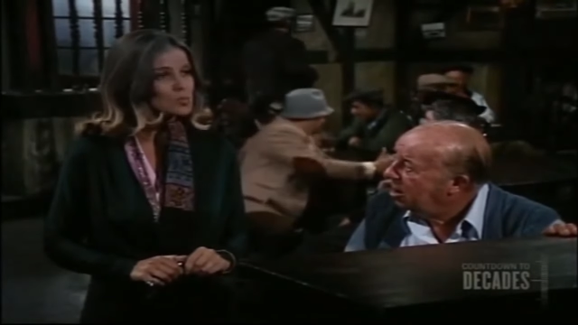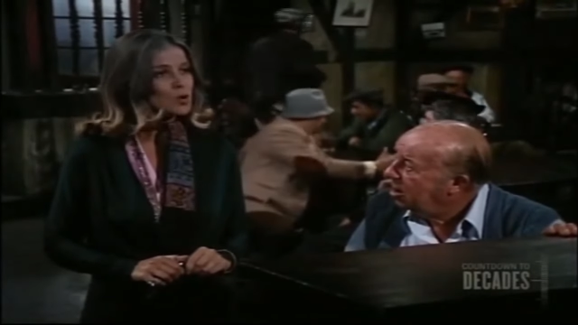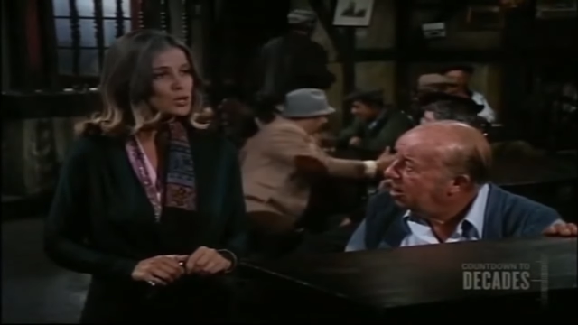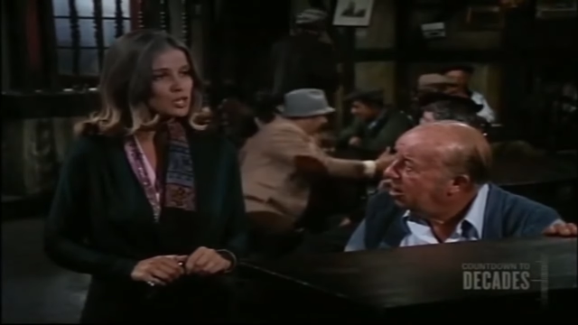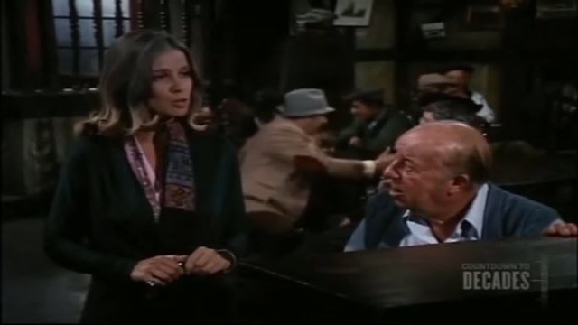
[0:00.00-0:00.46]

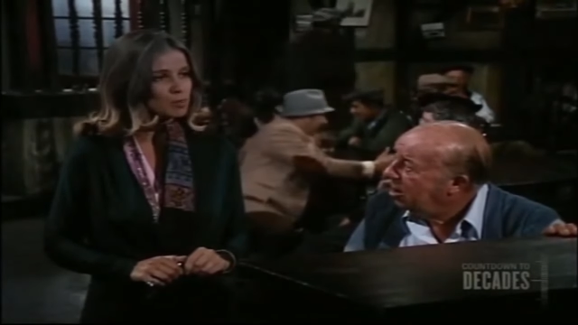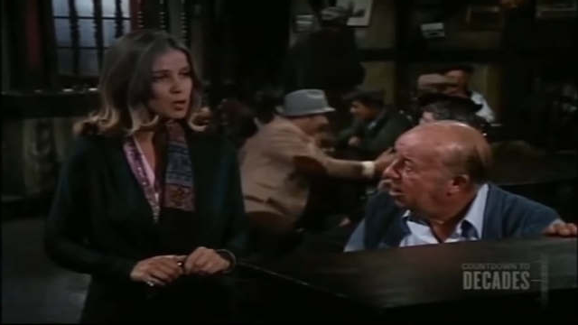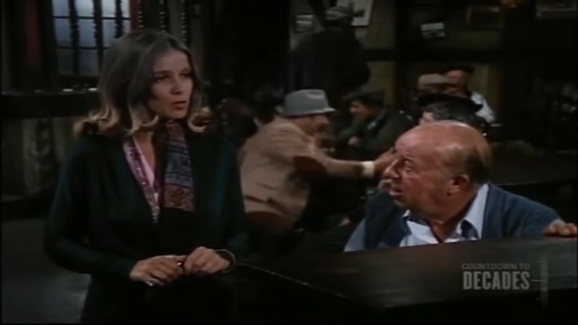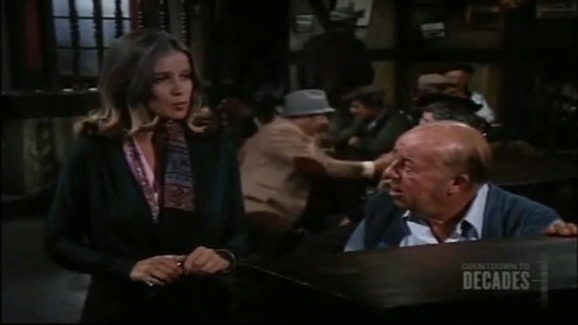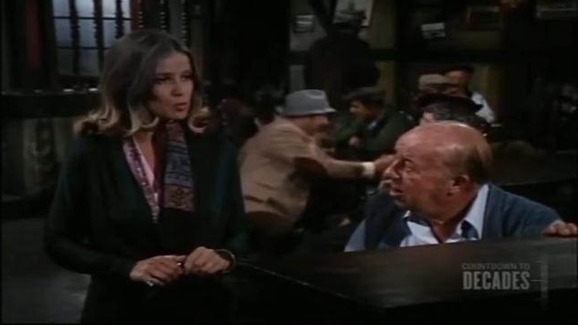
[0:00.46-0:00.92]
Speaker 1: This
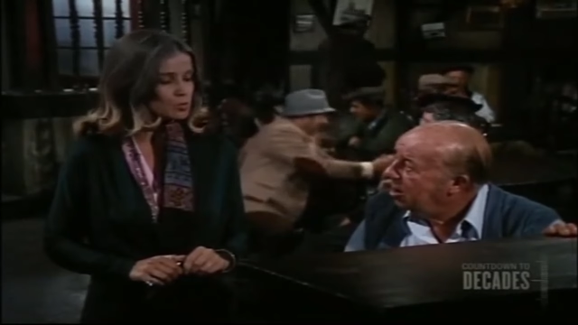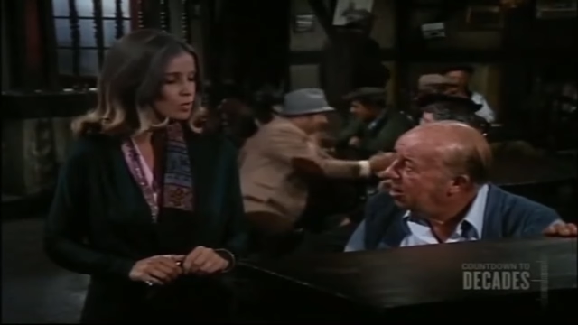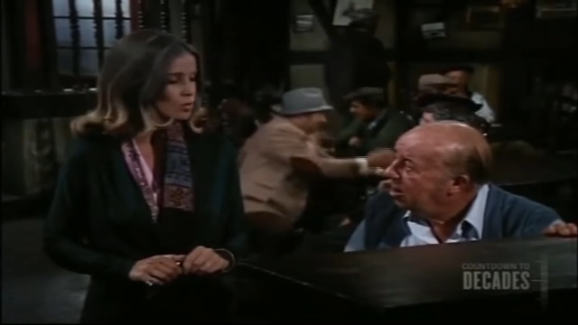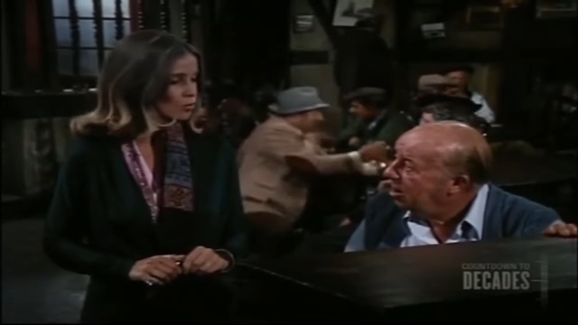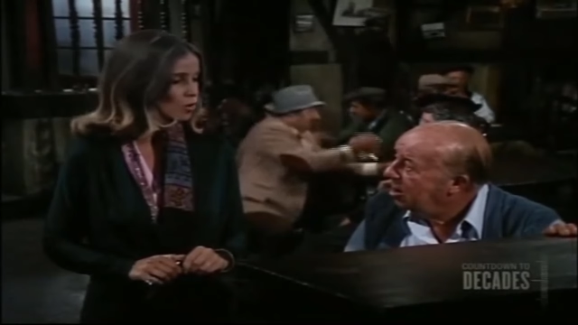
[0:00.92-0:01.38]
morning the bloke
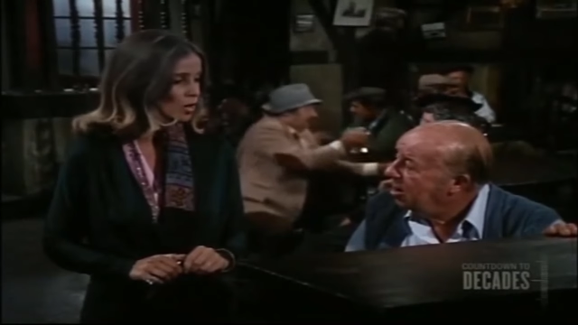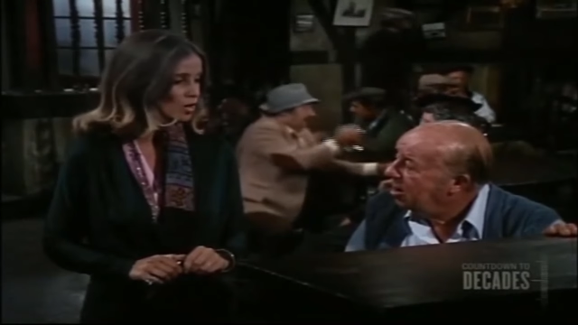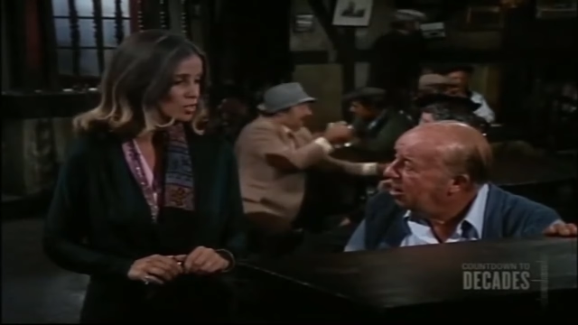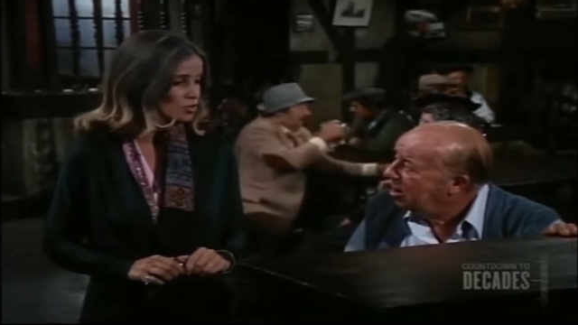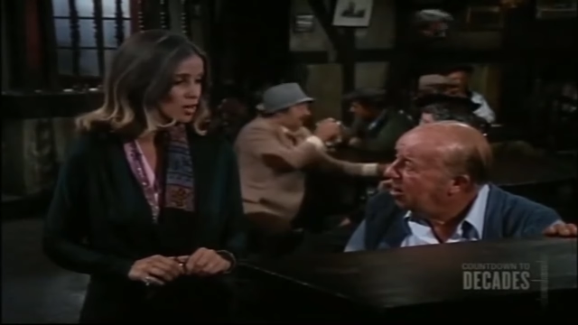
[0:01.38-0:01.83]
that was with
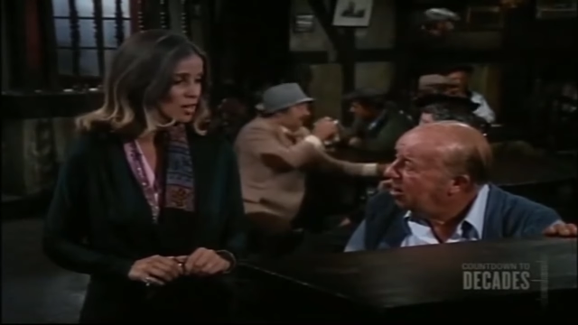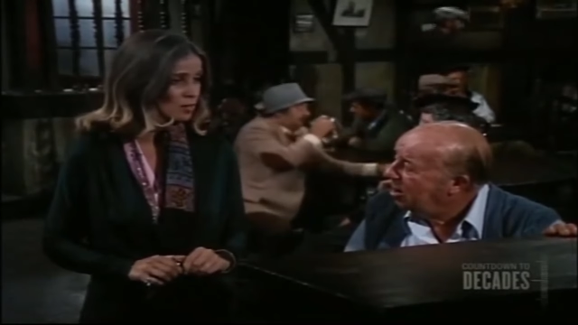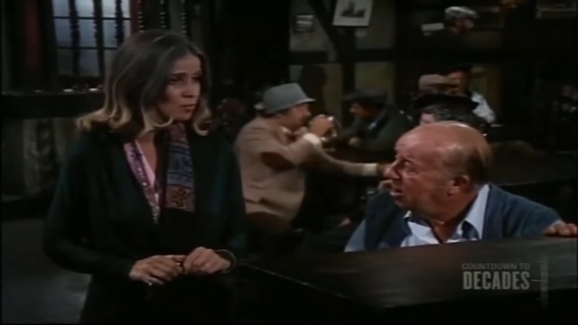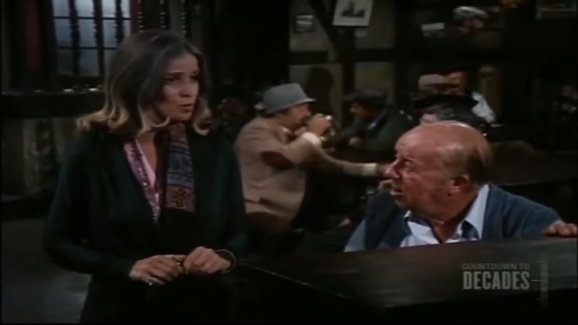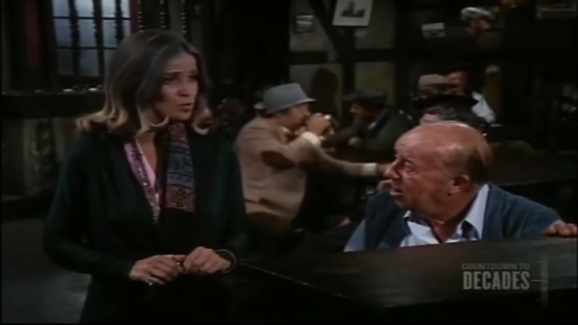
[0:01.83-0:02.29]
the Royal
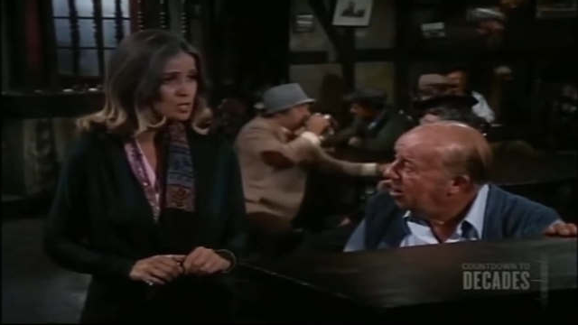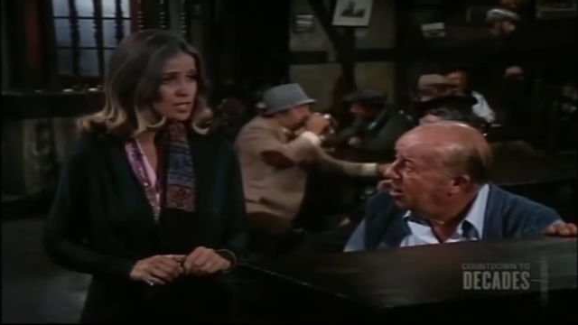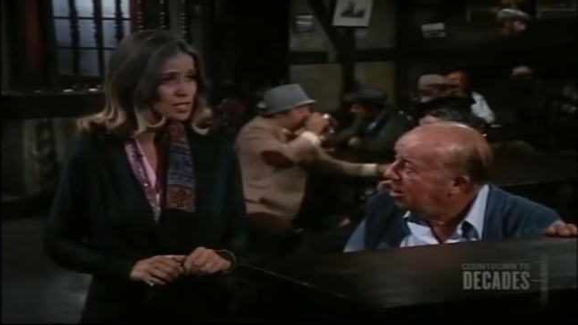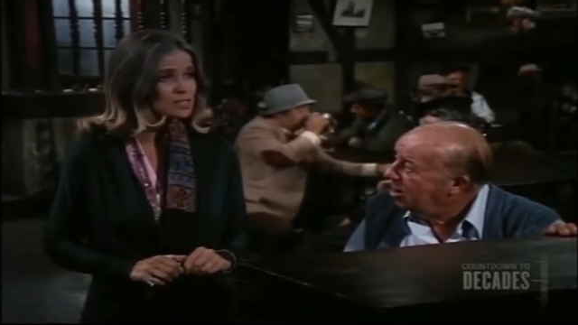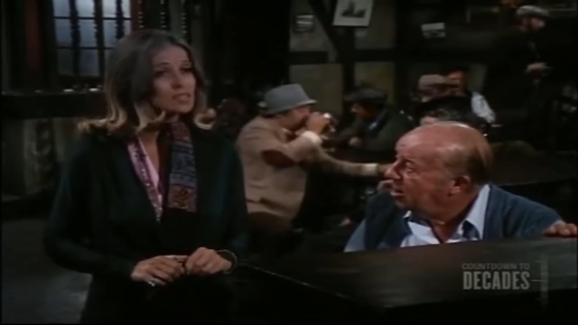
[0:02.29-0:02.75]
Australian
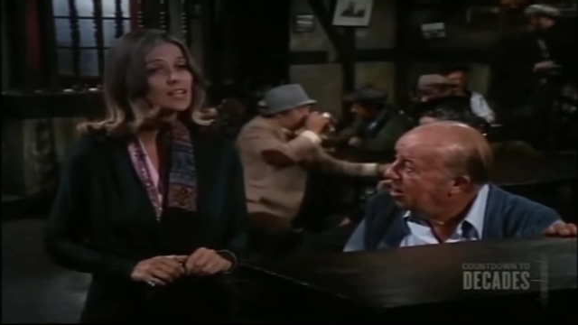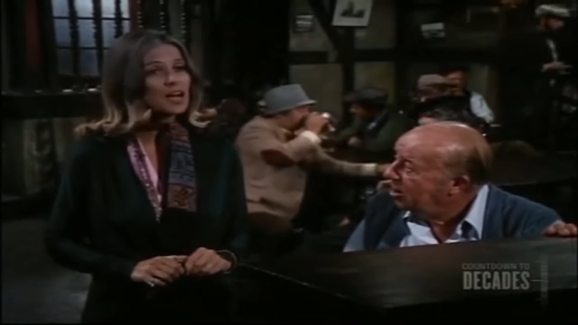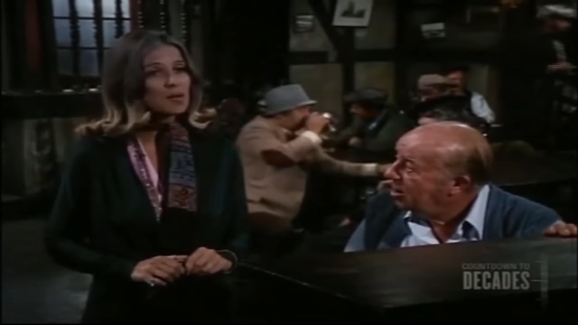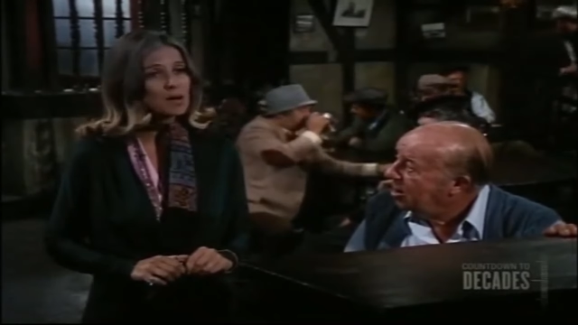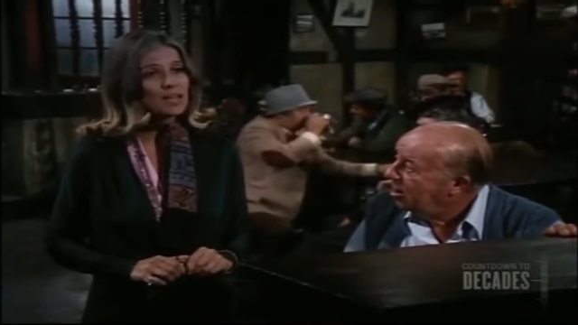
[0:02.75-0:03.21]

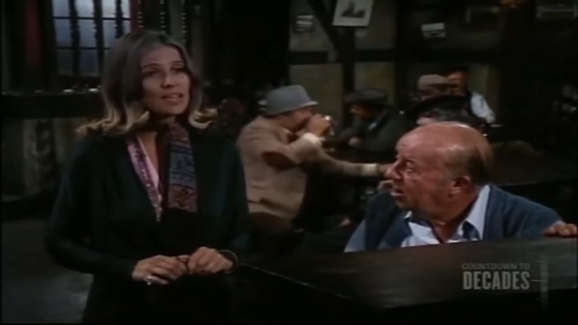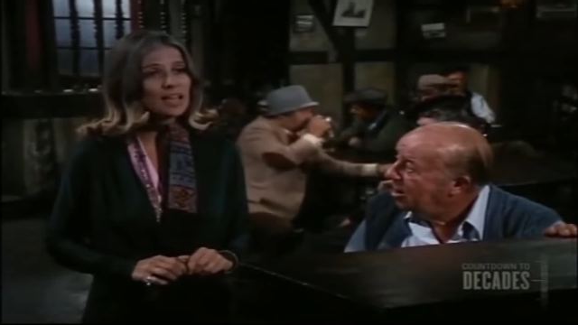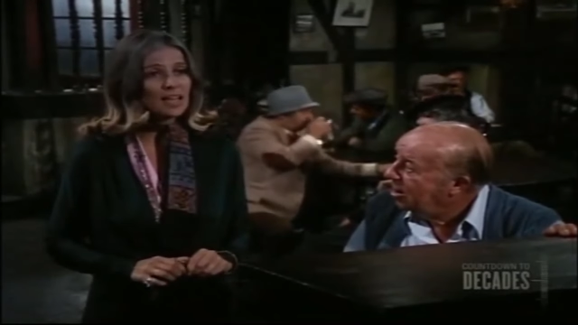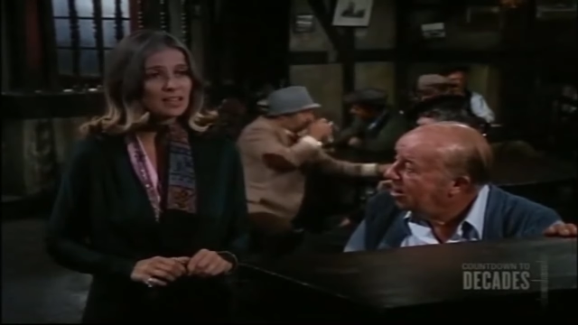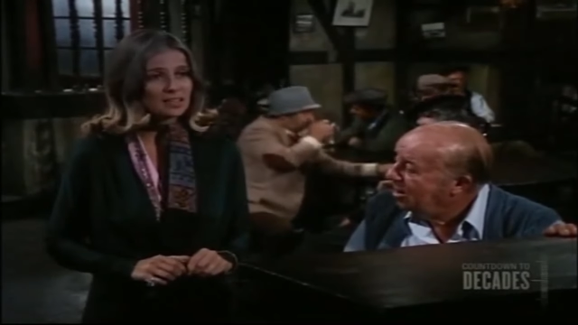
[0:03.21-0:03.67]
Fusiliers, and now
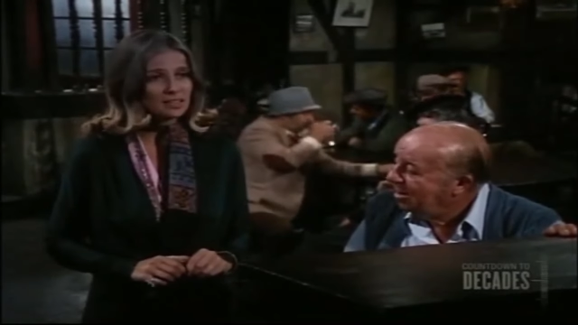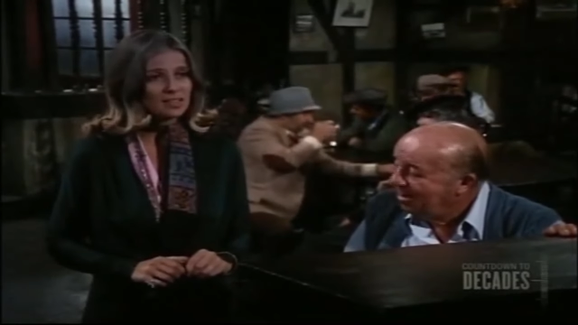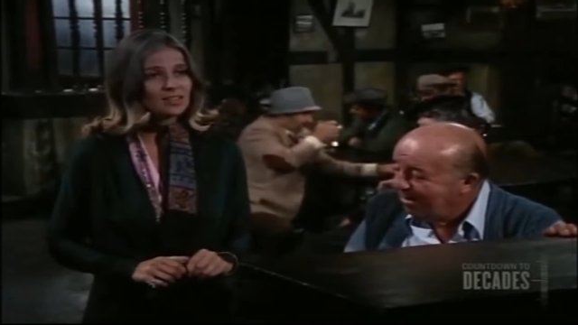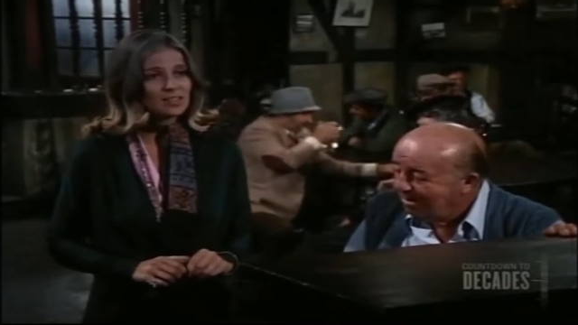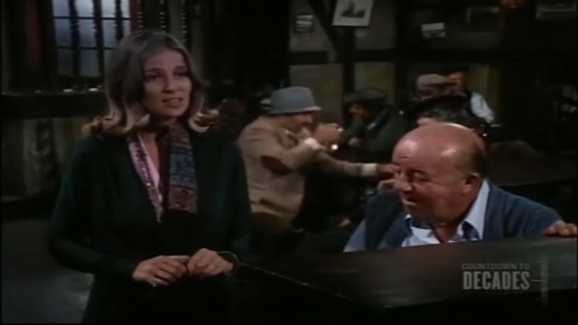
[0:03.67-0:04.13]
my
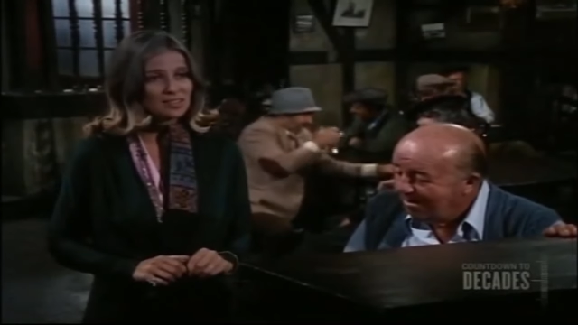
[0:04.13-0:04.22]
Yank.